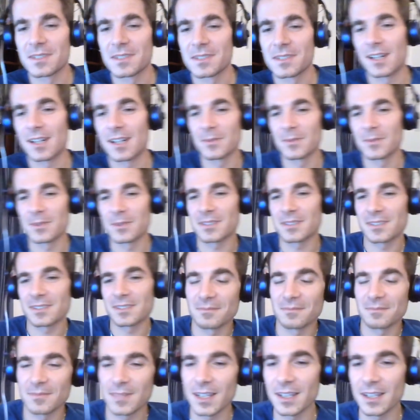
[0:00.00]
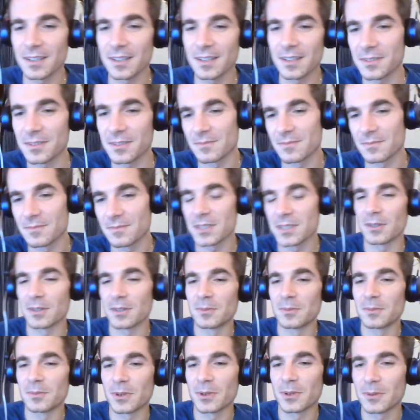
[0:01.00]
start was like
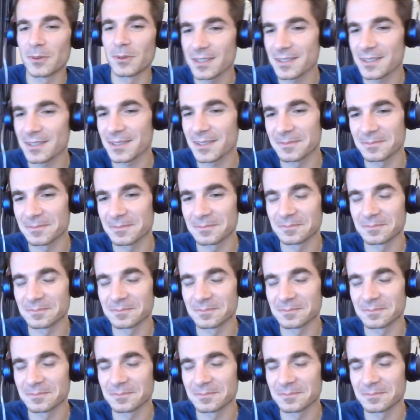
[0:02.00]
slow progress.